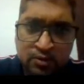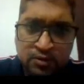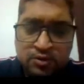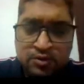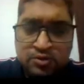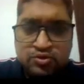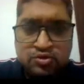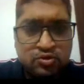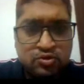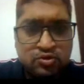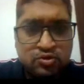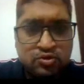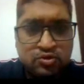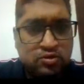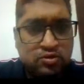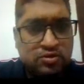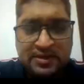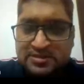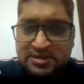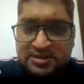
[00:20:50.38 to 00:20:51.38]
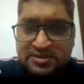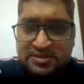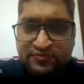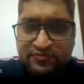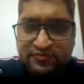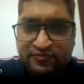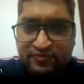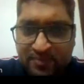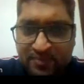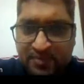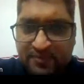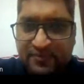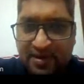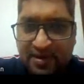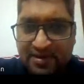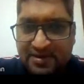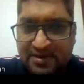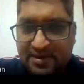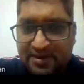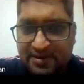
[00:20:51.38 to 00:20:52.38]
So transaction will be
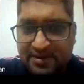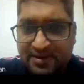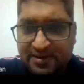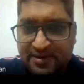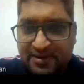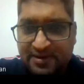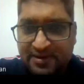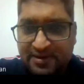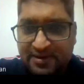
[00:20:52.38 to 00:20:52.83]
validated